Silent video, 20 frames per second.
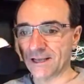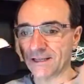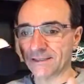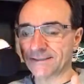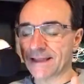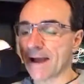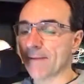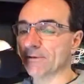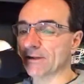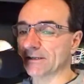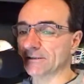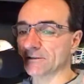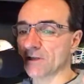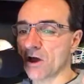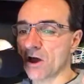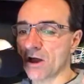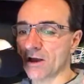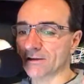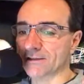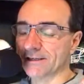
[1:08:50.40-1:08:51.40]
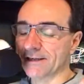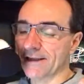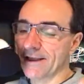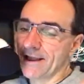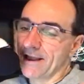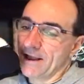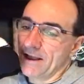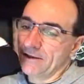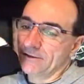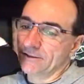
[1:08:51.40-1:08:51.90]
Dominic Long,
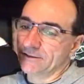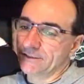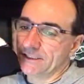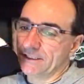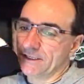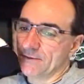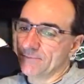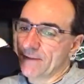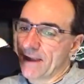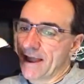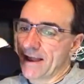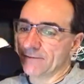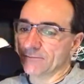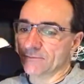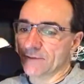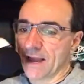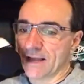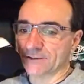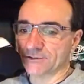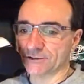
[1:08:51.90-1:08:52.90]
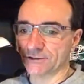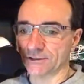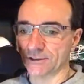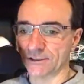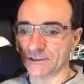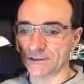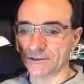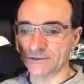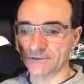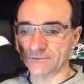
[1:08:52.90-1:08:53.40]
does he come back? Not
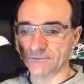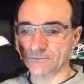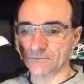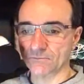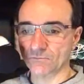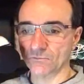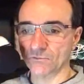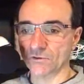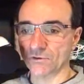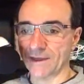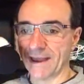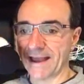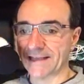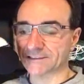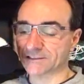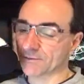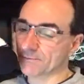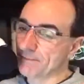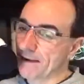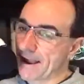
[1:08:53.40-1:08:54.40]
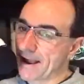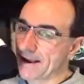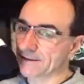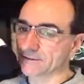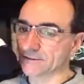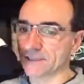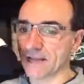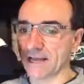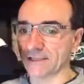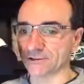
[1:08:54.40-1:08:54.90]
sure. Do they ask him back?
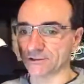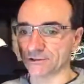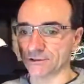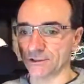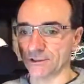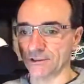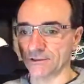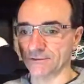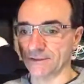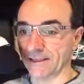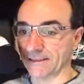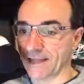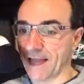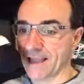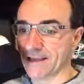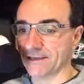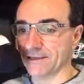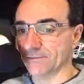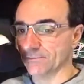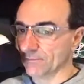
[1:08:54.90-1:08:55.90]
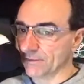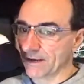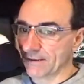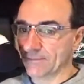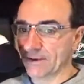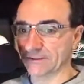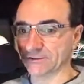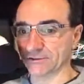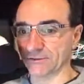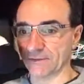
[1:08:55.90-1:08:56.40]
Not sure. They like him, but I'm
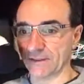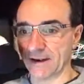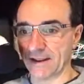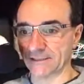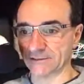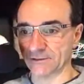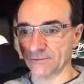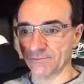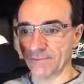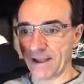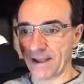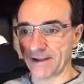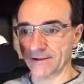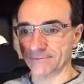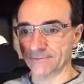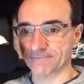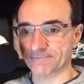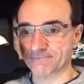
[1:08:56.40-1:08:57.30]
not sure they'd ask him back.